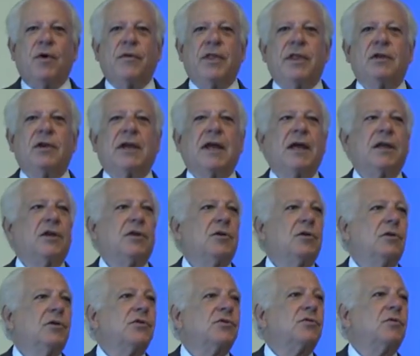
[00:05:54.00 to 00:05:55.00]
whether you can
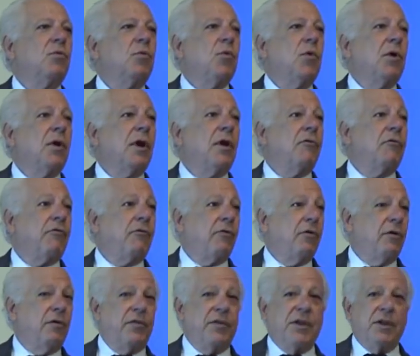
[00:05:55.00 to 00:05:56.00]
use water
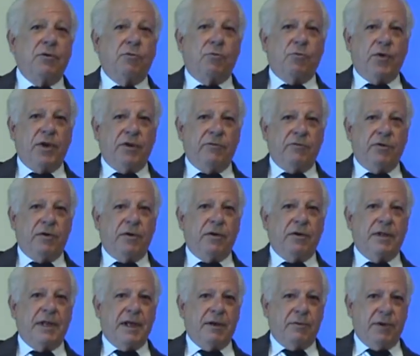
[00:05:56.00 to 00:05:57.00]
from the
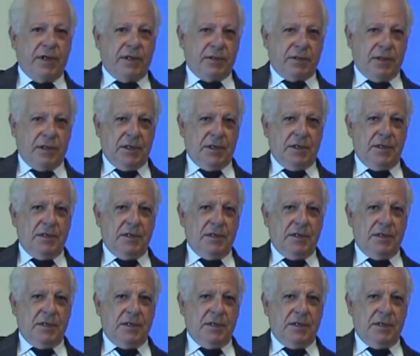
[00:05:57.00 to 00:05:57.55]
river directly.